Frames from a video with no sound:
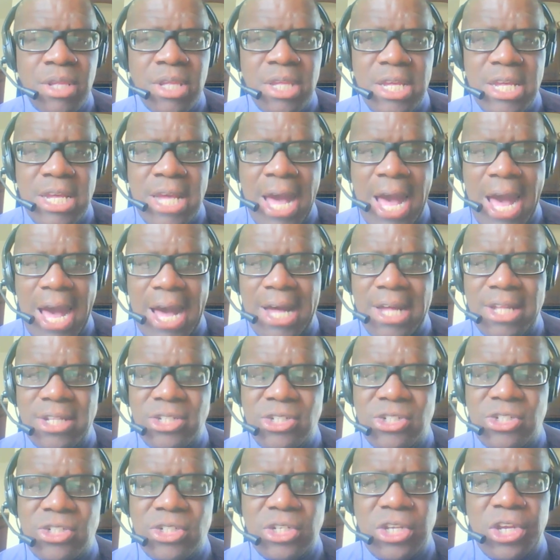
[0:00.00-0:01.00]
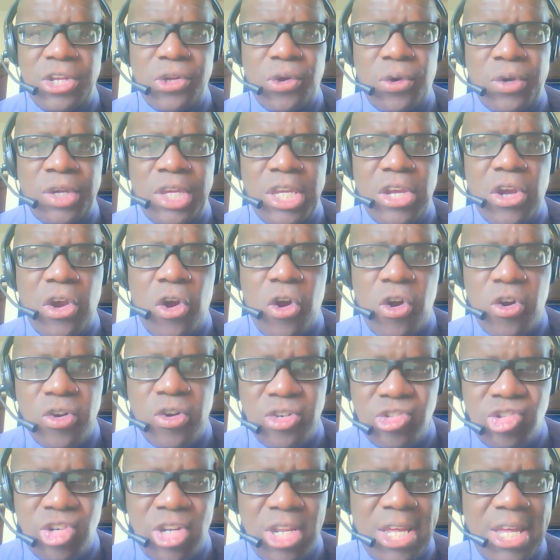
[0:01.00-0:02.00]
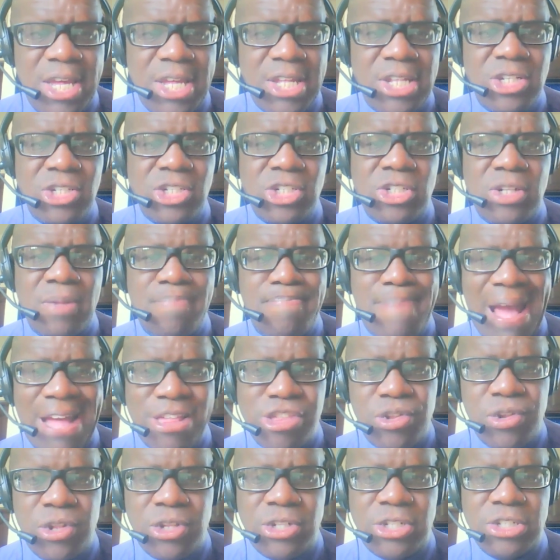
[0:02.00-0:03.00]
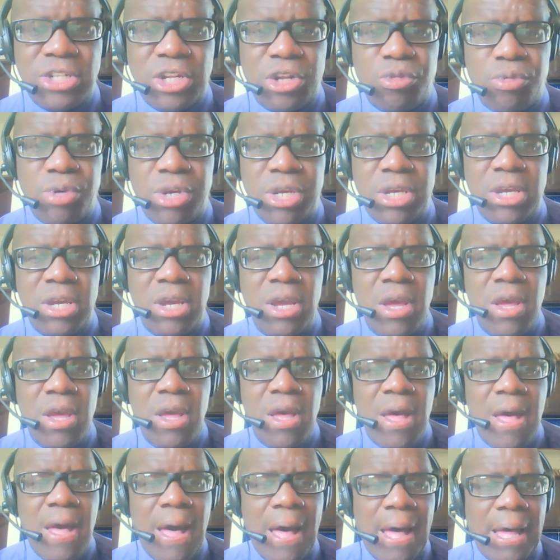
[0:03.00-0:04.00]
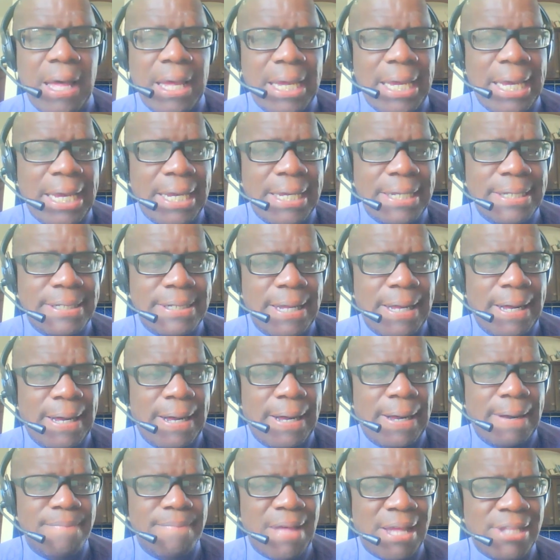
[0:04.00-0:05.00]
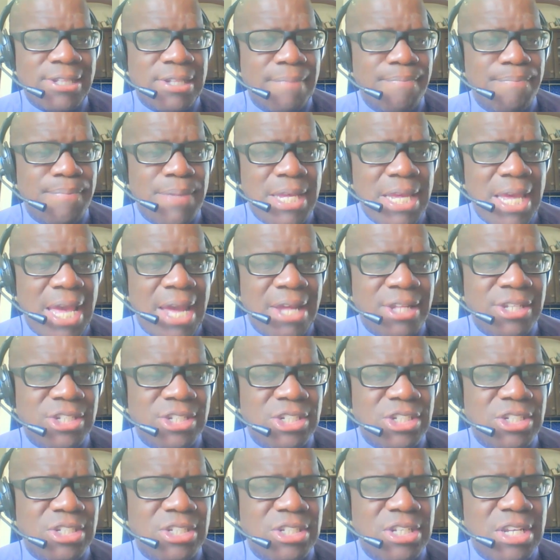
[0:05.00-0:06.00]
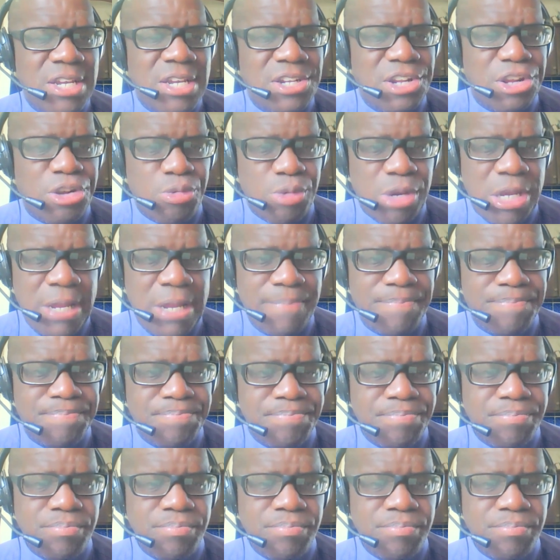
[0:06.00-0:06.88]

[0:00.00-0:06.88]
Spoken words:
he has, you know, he earned his bachelor's degree in, that's a BSc degree,